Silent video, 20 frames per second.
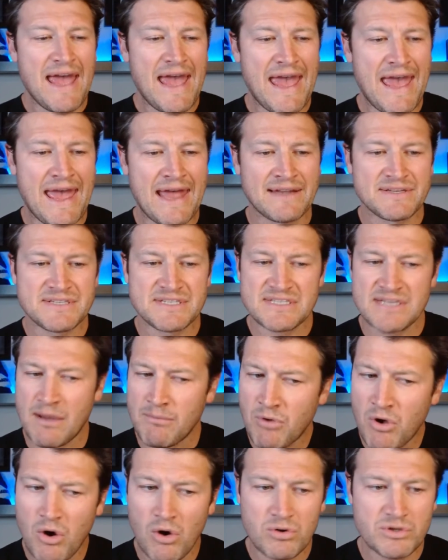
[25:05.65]
and
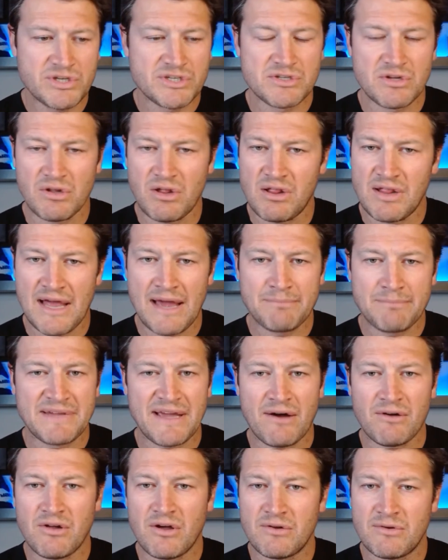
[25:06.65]
some coaches will clamp
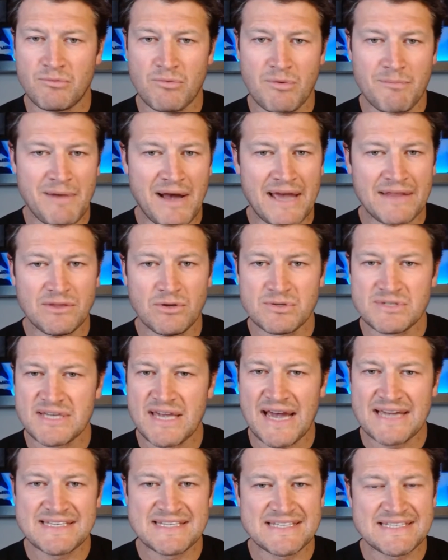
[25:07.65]
down on and remind those
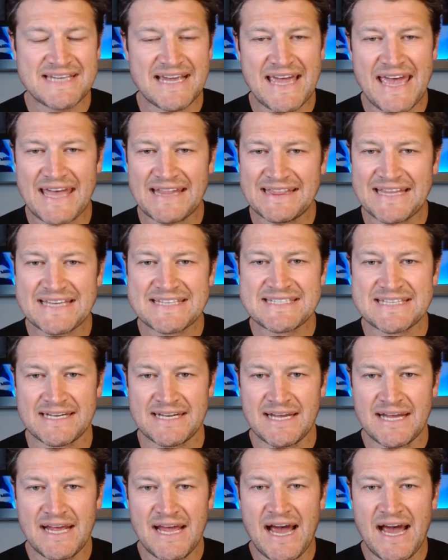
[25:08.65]
guys and say, hey, listen,